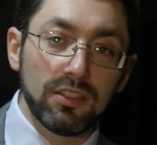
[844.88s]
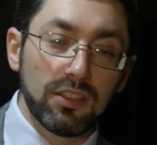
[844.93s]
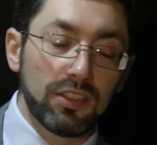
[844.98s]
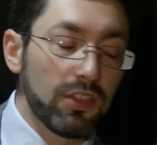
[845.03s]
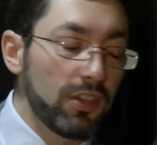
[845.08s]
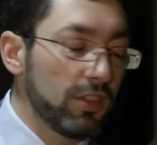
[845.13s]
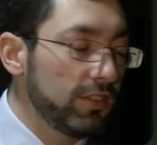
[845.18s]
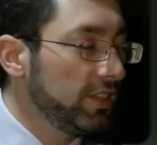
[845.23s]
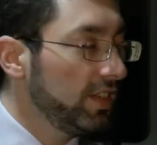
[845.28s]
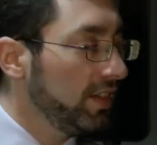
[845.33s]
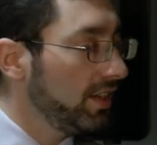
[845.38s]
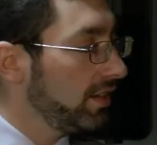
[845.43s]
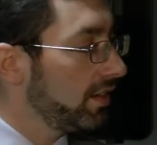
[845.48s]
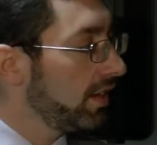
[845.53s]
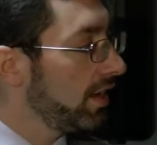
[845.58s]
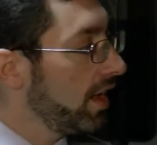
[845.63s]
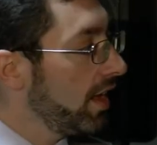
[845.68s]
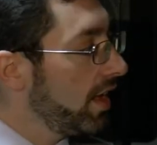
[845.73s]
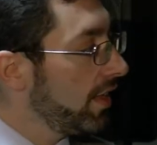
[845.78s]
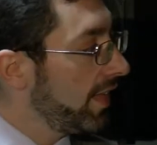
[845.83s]
and
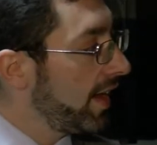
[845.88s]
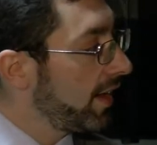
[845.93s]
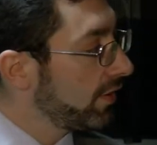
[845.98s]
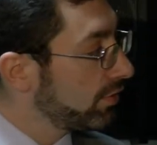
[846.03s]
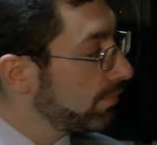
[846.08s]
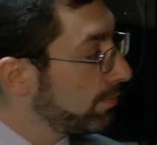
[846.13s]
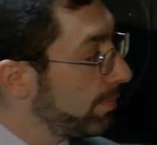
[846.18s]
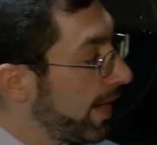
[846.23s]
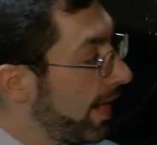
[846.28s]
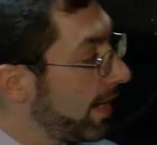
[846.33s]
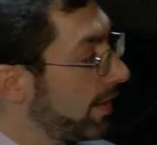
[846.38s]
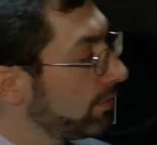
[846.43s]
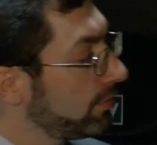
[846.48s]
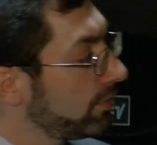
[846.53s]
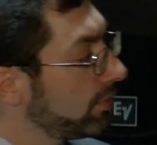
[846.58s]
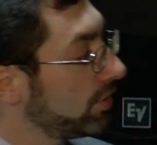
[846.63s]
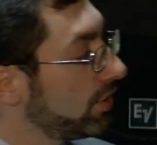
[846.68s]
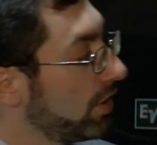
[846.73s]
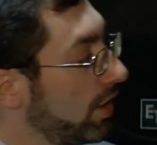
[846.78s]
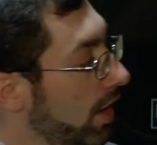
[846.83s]

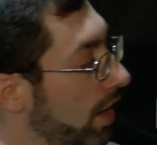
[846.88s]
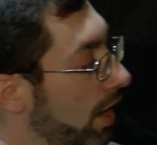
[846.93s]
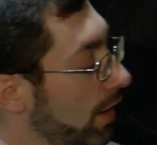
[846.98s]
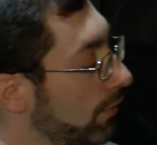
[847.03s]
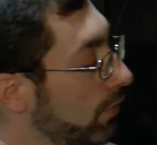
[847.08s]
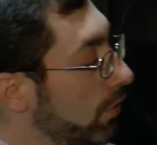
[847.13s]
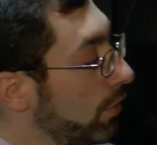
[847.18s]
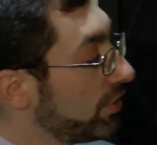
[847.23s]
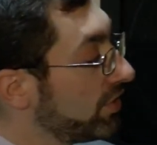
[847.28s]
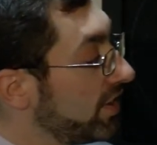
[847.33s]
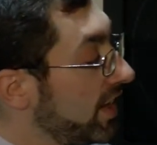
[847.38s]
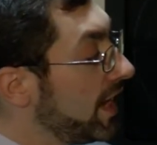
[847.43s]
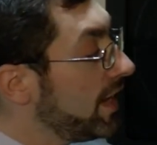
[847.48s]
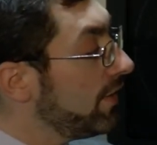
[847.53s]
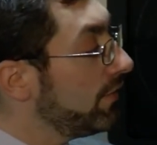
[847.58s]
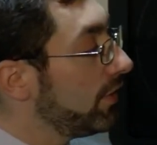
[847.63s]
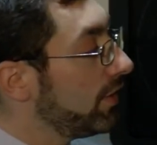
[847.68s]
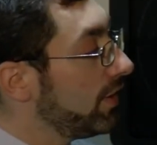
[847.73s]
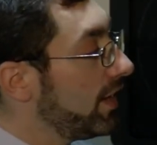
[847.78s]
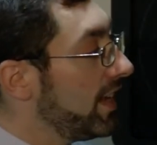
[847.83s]
£13,000. Of course,
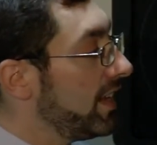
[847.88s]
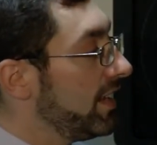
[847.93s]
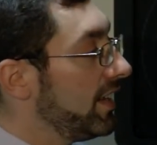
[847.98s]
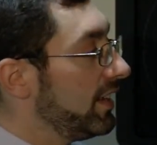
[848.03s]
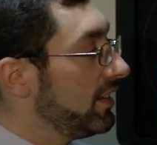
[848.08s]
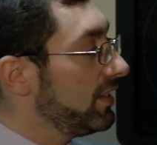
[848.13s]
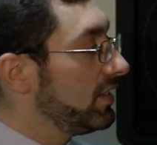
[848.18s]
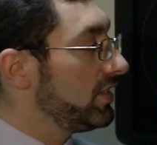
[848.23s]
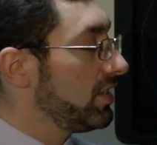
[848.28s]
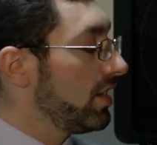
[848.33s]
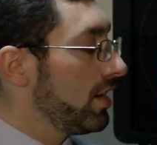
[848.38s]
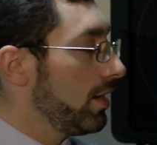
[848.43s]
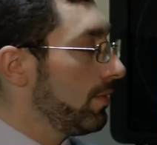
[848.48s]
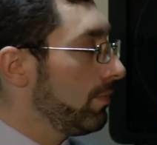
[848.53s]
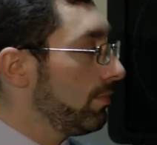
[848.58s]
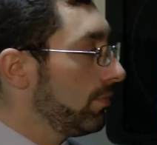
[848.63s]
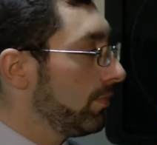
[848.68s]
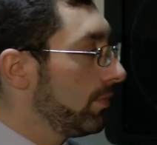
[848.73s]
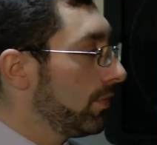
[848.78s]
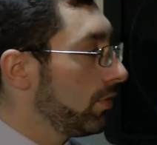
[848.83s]
even in its
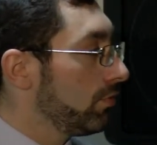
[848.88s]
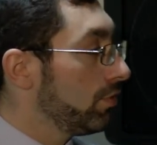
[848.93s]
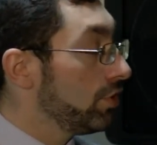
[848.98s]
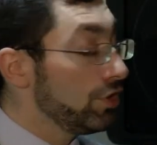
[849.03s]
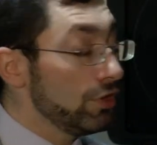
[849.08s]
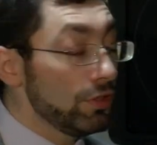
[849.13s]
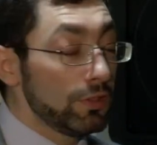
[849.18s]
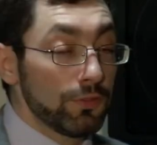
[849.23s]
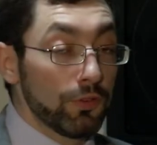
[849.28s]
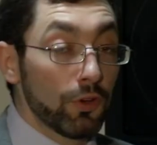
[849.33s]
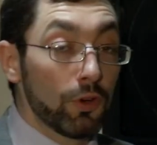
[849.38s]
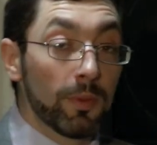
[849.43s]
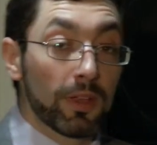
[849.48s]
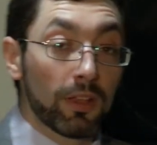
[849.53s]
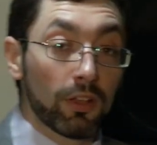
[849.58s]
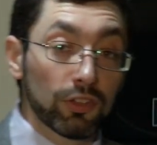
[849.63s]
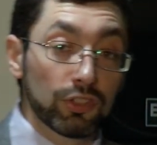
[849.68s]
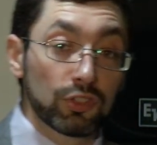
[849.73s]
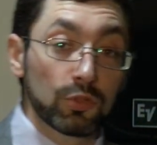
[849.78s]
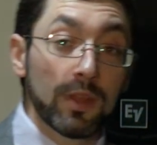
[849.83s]
reduced form, it
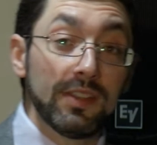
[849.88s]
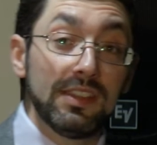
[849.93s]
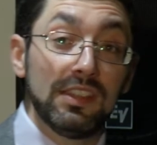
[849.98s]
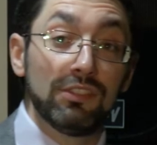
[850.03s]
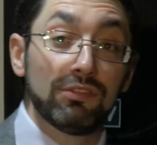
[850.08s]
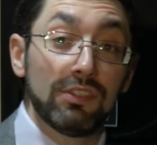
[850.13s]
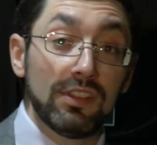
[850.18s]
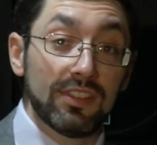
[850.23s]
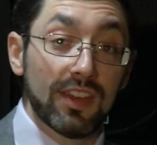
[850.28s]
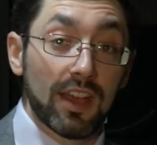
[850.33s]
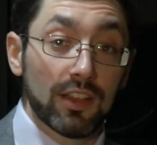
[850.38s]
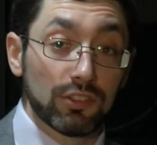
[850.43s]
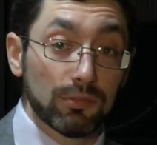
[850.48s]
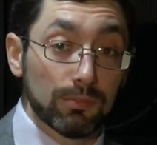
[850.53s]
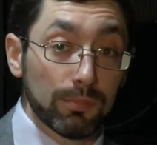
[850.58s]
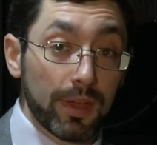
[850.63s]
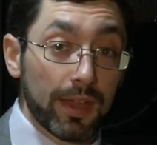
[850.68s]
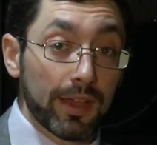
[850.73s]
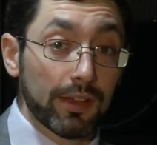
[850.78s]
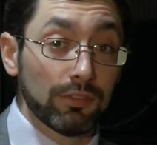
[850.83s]
cost
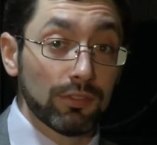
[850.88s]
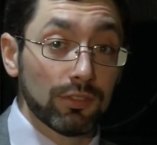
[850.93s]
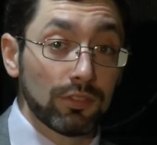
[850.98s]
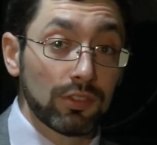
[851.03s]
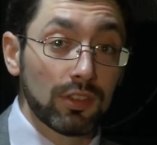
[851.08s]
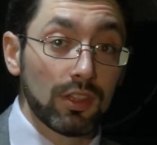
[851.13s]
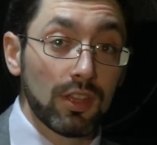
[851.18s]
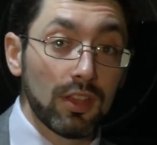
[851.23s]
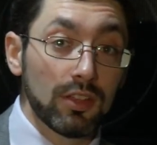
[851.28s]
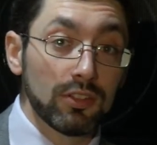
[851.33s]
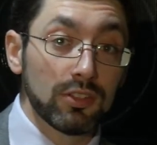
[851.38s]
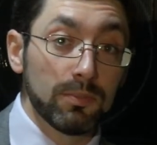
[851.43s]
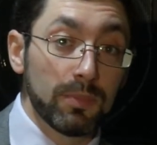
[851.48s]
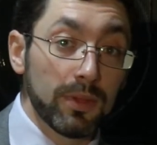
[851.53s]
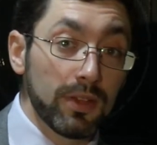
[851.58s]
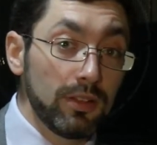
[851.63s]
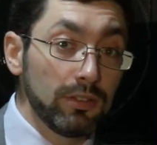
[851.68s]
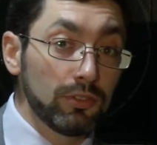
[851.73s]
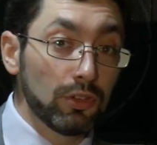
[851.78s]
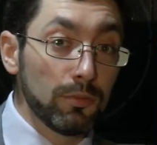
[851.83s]
£23,000 to
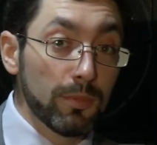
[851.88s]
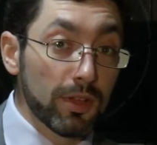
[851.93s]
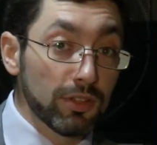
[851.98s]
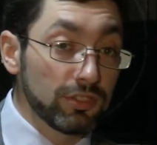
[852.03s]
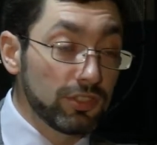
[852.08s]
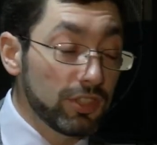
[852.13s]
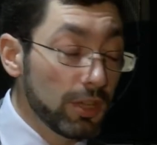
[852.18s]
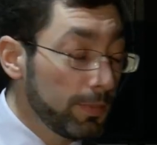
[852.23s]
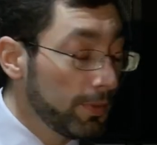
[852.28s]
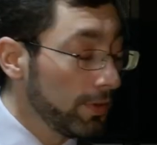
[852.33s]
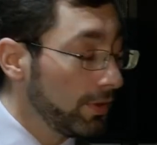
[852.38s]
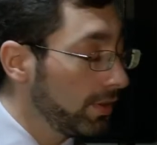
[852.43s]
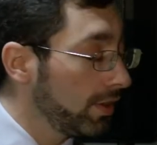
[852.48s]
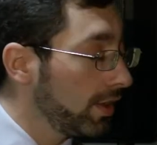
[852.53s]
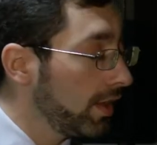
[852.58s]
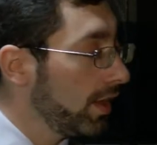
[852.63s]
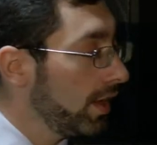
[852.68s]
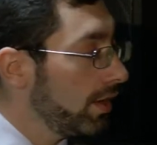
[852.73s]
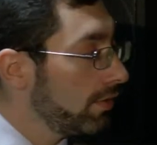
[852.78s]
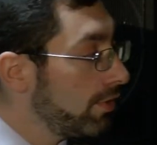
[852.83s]
build, almost double
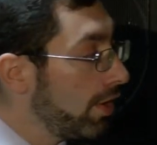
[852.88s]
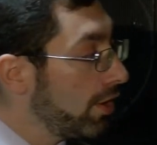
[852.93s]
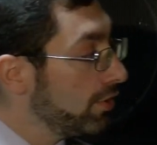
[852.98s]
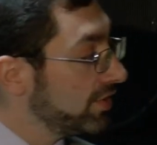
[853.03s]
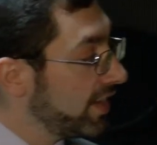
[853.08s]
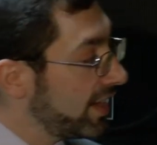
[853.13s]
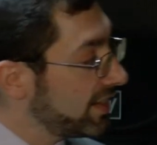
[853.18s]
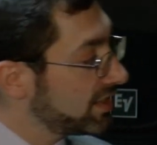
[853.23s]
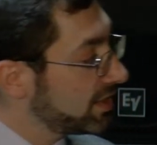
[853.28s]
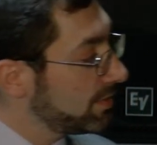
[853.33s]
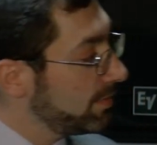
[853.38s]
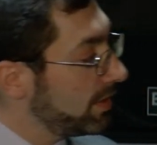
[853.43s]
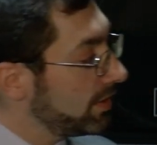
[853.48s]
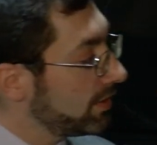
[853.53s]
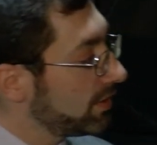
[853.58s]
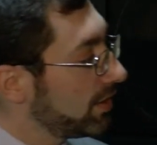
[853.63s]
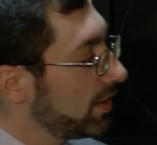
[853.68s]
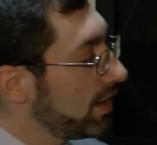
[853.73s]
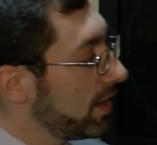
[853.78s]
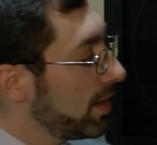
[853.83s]
Rowe's
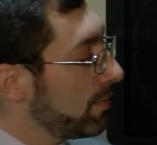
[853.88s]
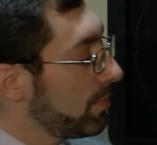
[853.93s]
estimate.